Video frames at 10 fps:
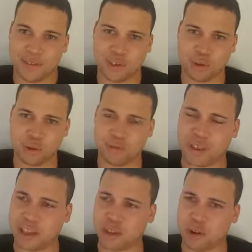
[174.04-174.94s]
sort of
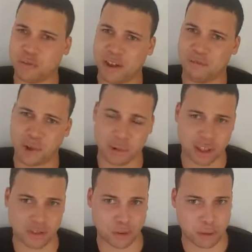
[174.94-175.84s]
there's a lot of
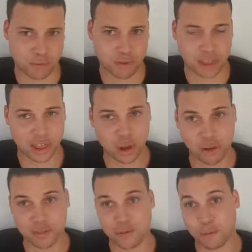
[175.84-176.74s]
influences from a lot
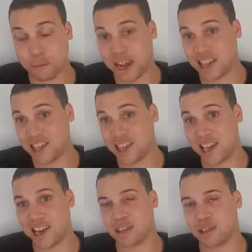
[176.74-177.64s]
of different places
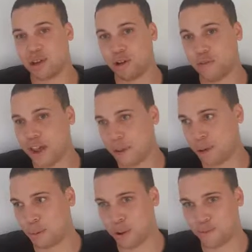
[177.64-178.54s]
here. There's a lot of hip
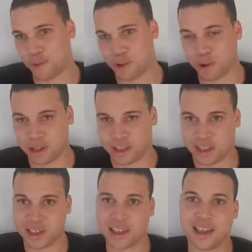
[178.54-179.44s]
hop
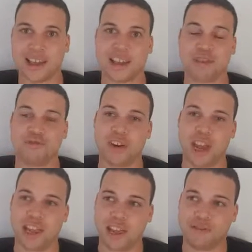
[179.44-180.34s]
influence. There's
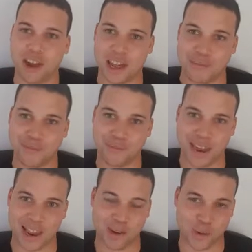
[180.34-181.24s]
really really
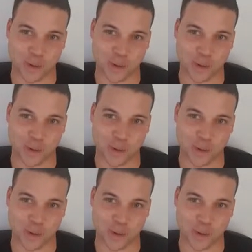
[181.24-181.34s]
thick